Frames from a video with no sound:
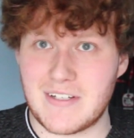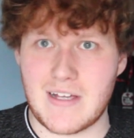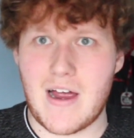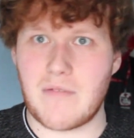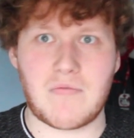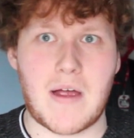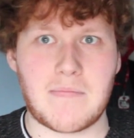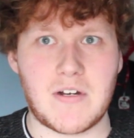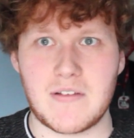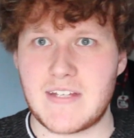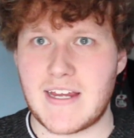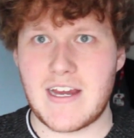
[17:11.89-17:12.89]
He's like, I'm
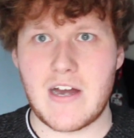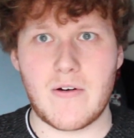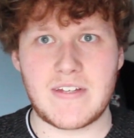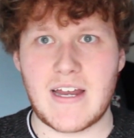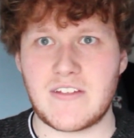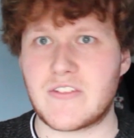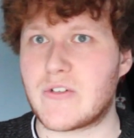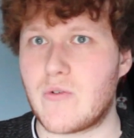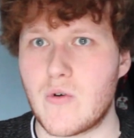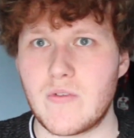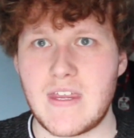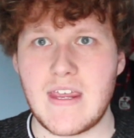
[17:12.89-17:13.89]
going to take a hero's head.
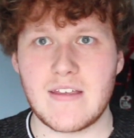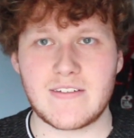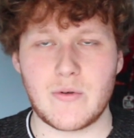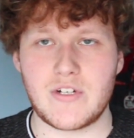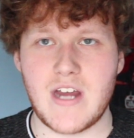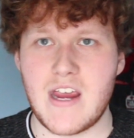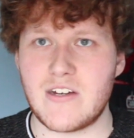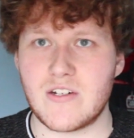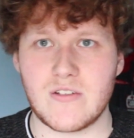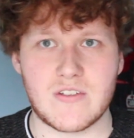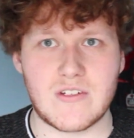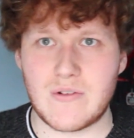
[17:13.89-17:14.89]
Screw the
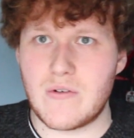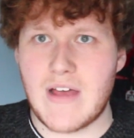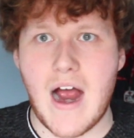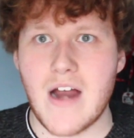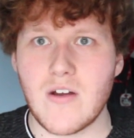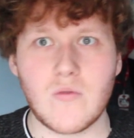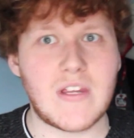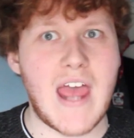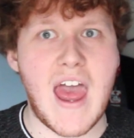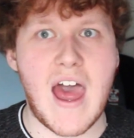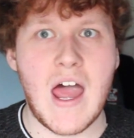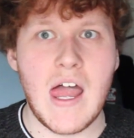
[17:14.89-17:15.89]
association. Screw that. I don't
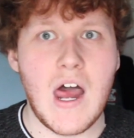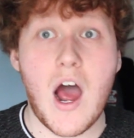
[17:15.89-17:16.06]
care.